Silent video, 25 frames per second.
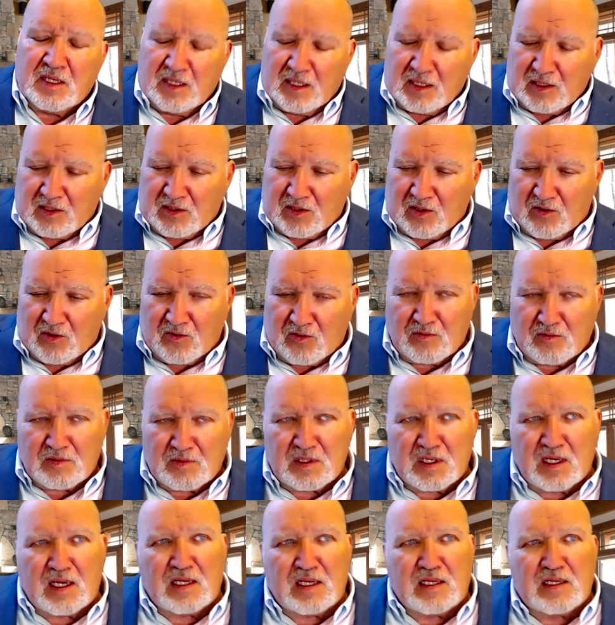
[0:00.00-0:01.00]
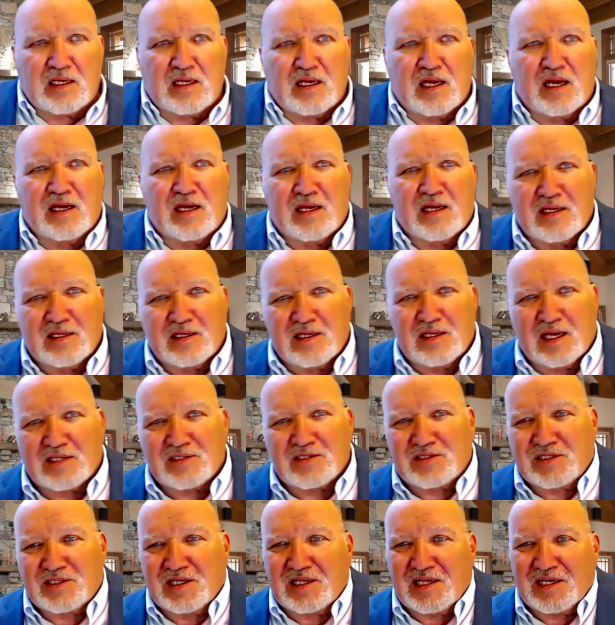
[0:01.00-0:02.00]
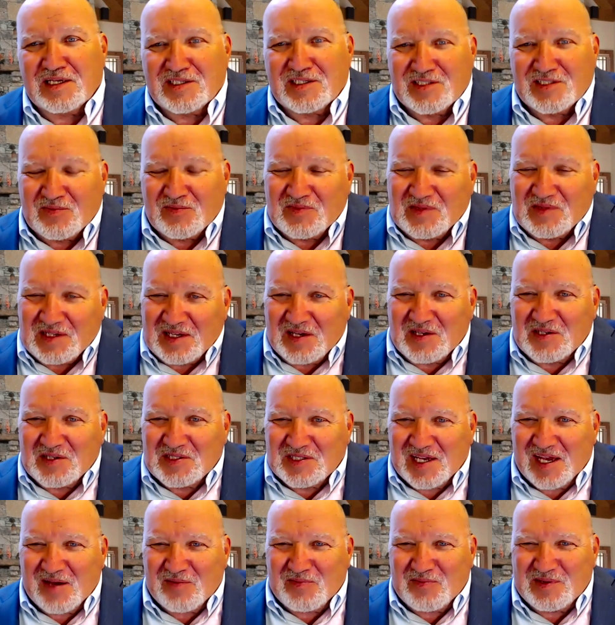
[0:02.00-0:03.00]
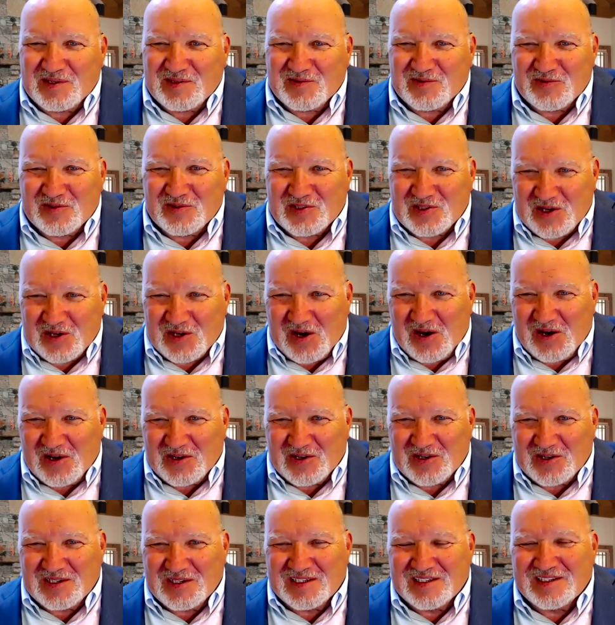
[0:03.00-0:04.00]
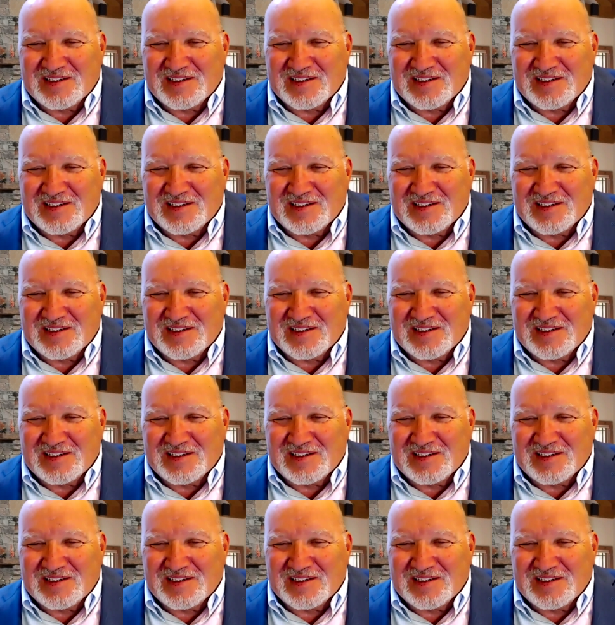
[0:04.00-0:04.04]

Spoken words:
You know, yesterday something else happened with Connor.